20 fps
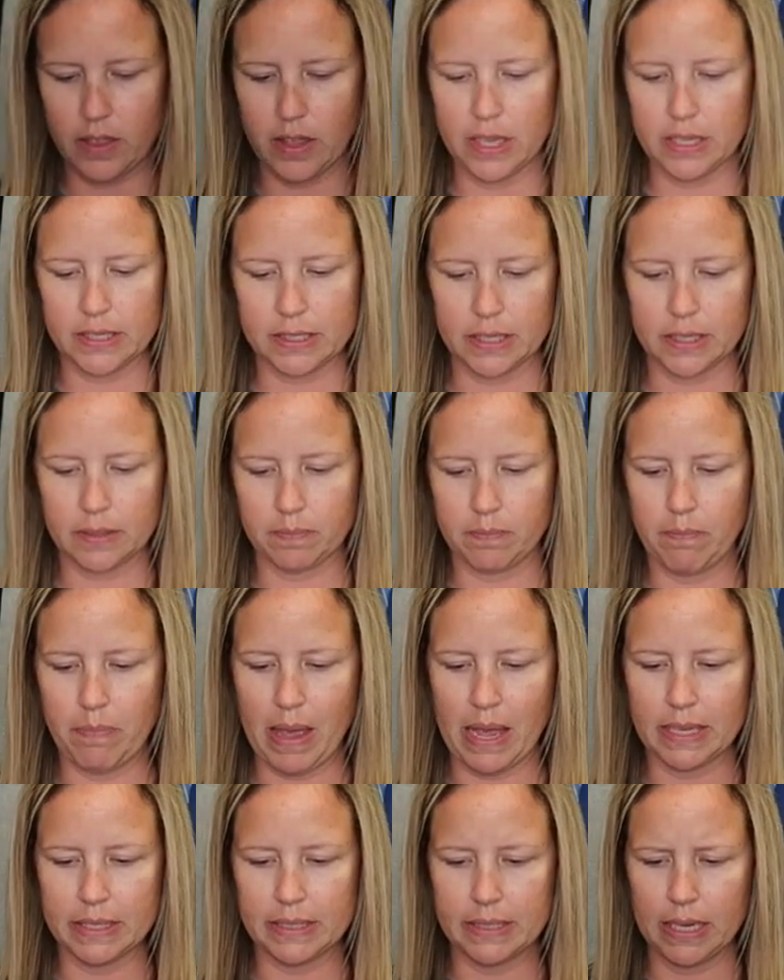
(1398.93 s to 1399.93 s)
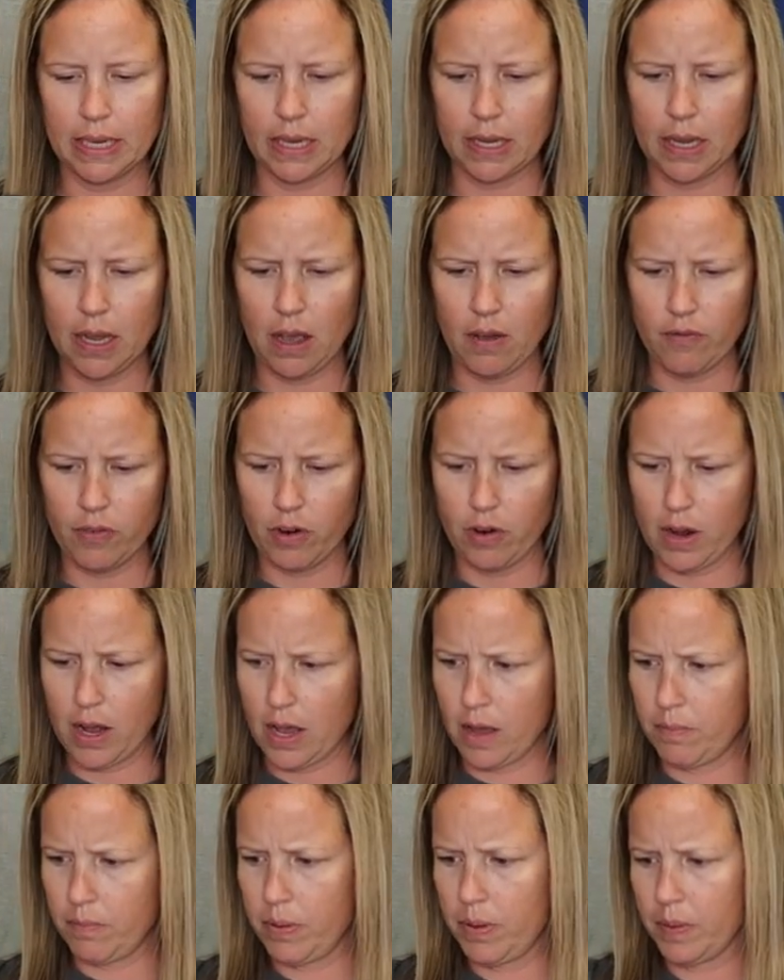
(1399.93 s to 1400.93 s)
this basic cover
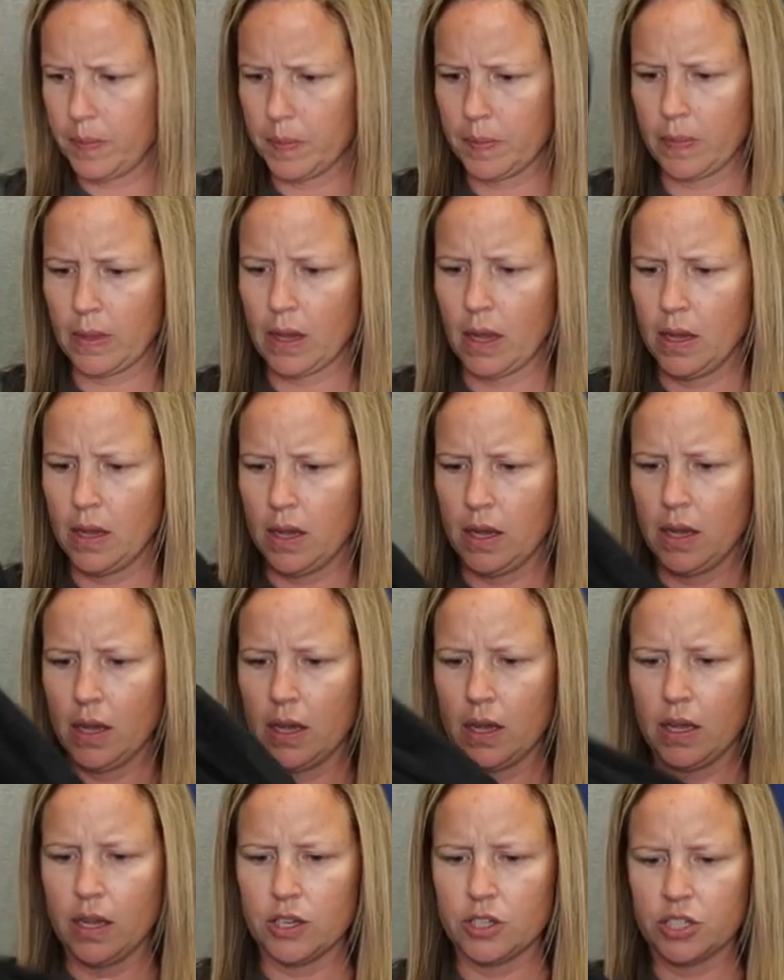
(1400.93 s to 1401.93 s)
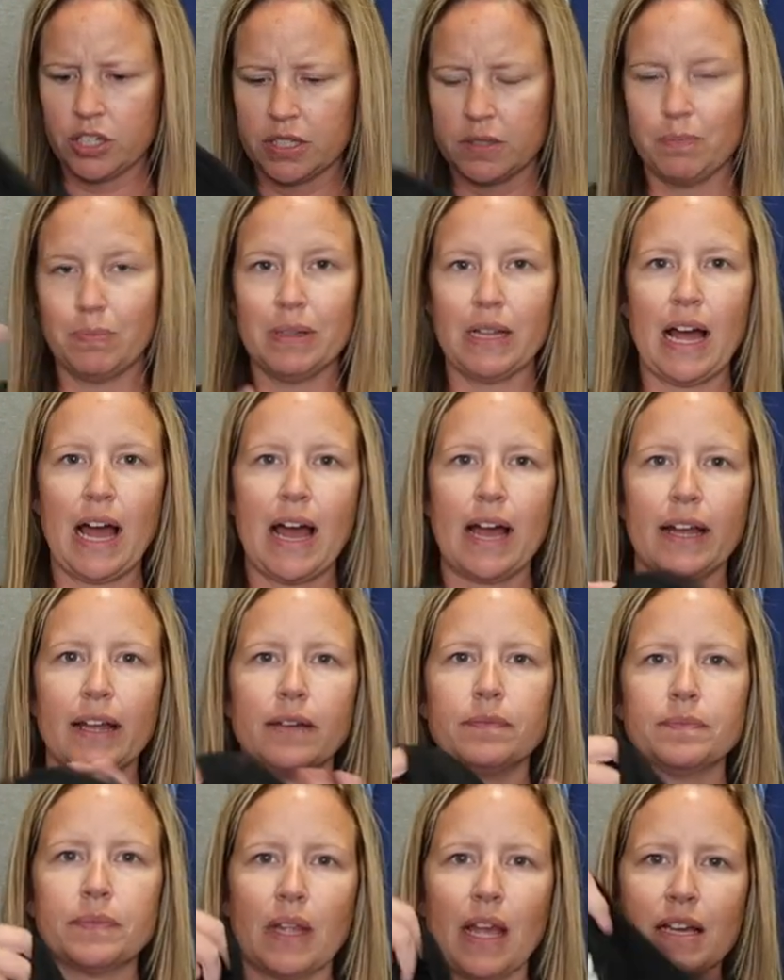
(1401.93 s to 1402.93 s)
up. It's just
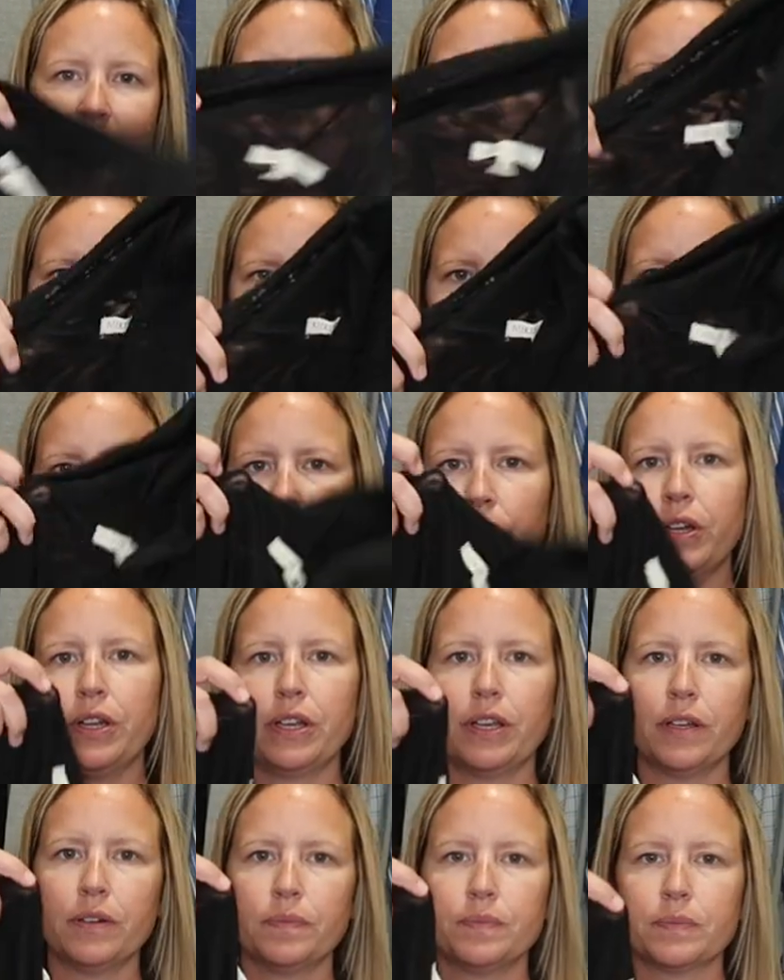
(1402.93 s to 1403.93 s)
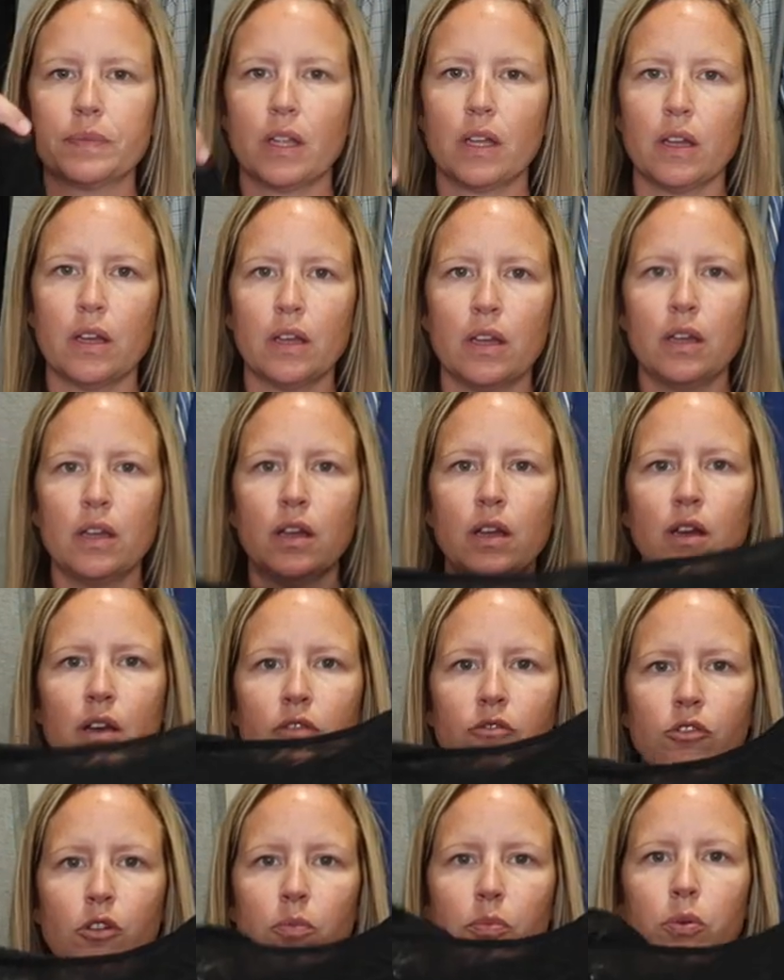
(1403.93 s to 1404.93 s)
black, has a little hood
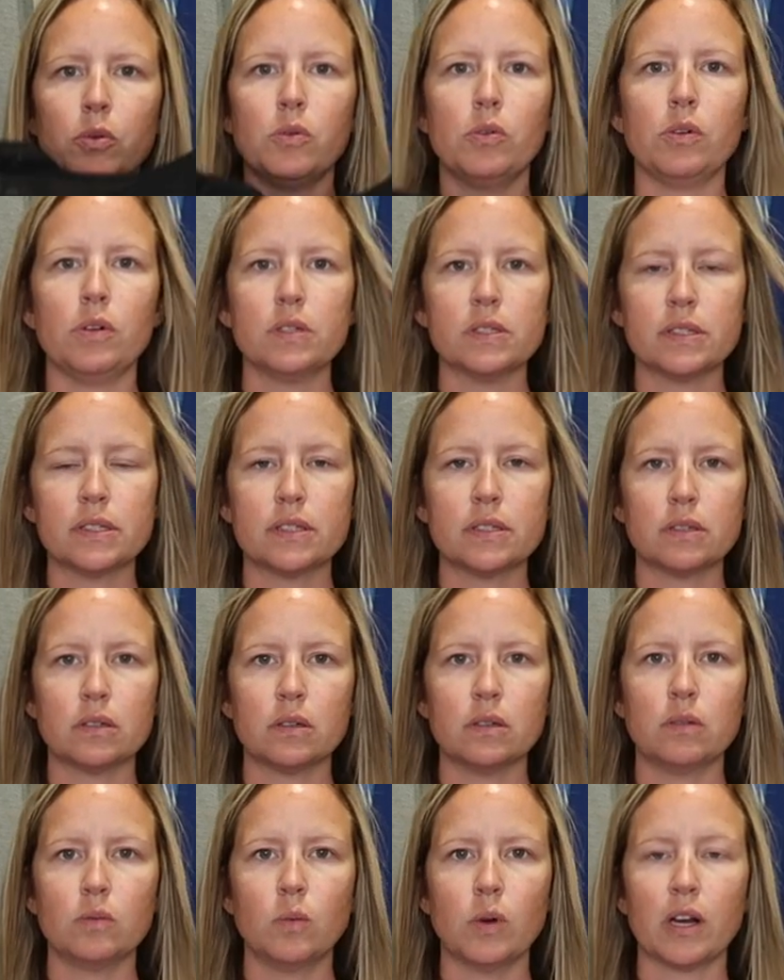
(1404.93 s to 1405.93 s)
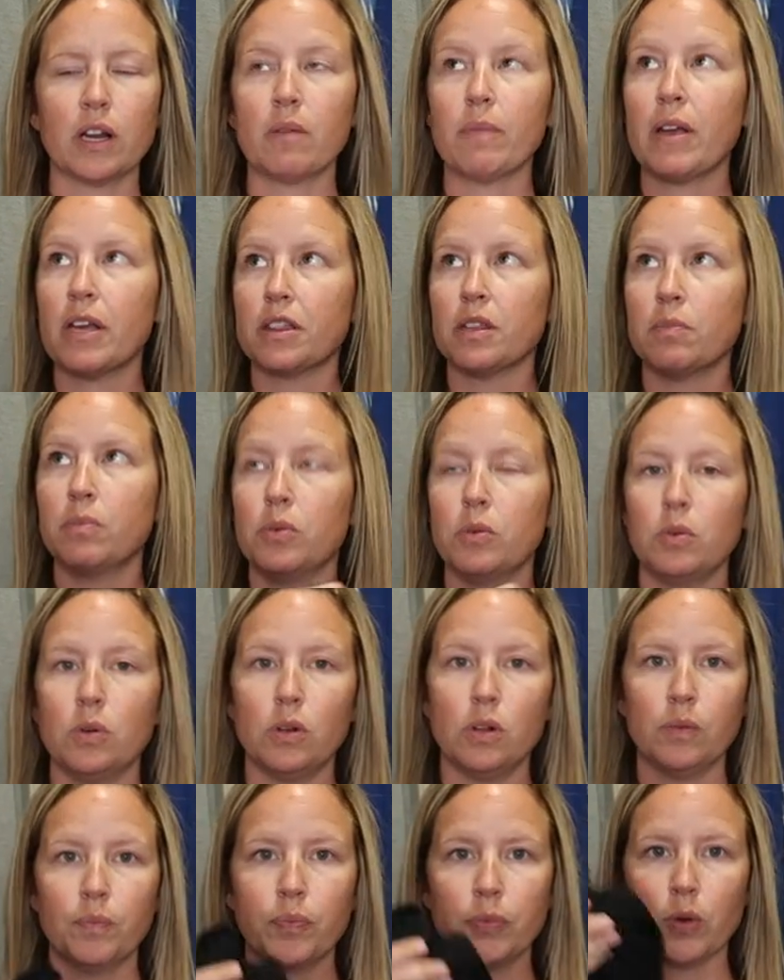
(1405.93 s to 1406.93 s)
for pools. We're gonna be at the
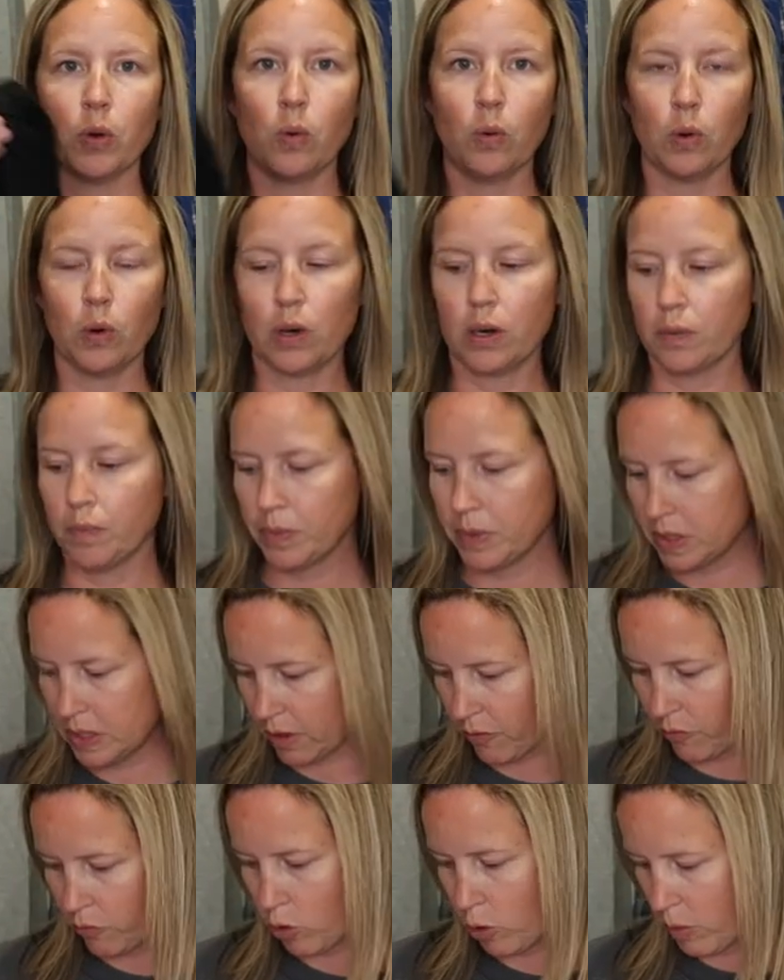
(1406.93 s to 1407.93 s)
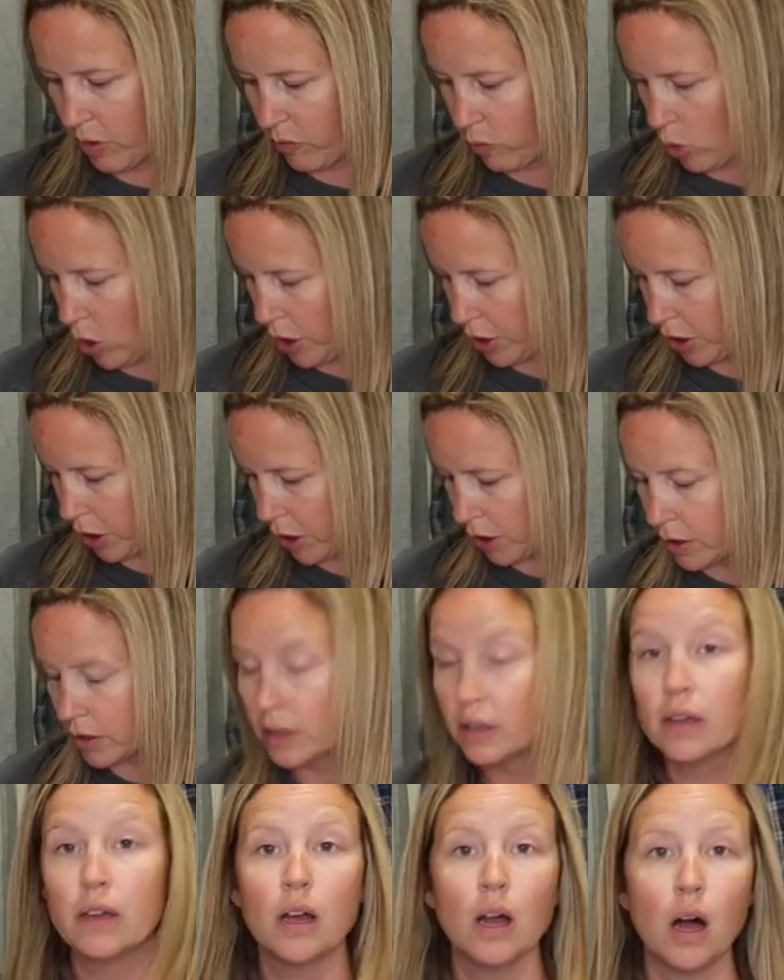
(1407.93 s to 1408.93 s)
pool or some form of water
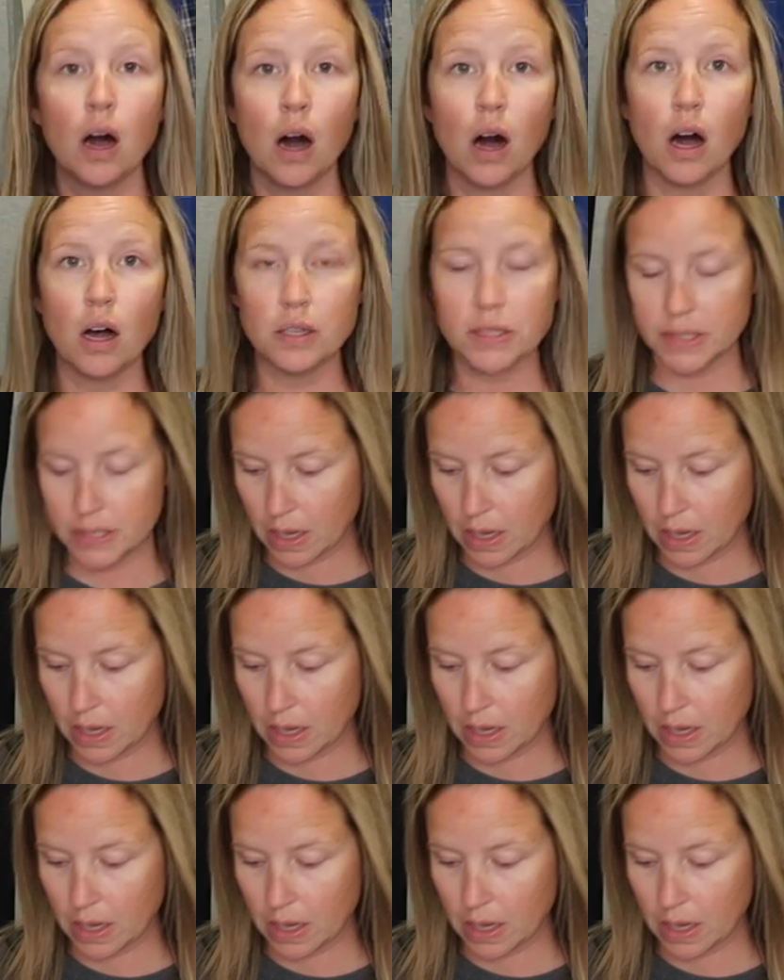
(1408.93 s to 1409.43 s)
all